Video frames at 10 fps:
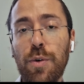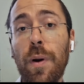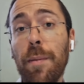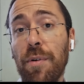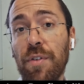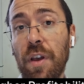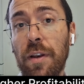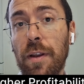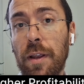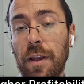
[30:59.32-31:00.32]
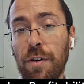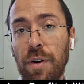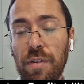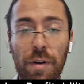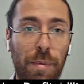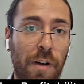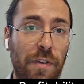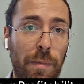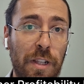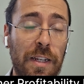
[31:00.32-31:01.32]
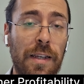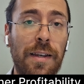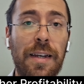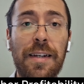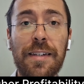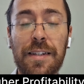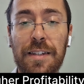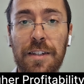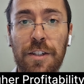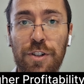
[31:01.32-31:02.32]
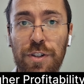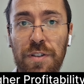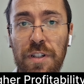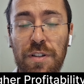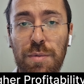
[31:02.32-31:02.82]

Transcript: 20% increase in profitability in just 6